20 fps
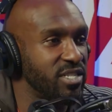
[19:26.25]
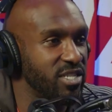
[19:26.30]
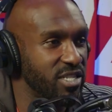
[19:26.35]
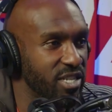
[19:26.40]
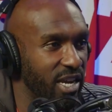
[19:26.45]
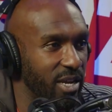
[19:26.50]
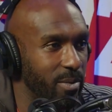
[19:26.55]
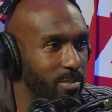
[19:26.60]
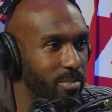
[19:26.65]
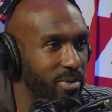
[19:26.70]
in
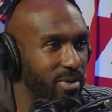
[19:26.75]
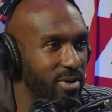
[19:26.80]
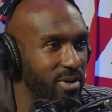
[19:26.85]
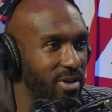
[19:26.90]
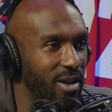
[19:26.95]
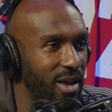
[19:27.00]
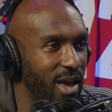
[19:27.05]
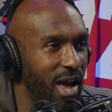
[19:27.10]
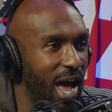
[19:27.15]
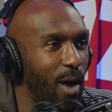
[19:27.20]
shape.
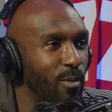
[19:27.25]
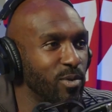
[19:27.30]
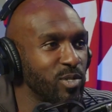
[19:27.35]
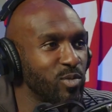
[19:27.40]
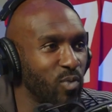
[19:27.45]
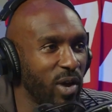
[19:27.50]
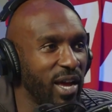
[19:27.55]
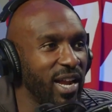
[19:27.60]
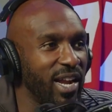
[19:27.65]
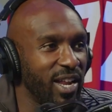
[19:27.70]
I was
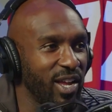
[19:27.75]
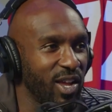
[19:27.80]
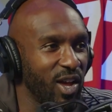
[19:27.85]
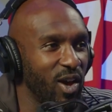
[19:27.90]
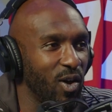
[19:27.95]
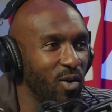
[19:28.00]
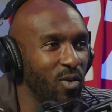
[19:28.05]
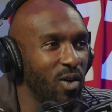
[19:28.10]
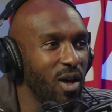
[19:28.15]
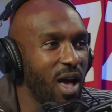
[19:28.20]
ready to
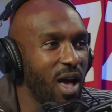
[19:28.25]
go.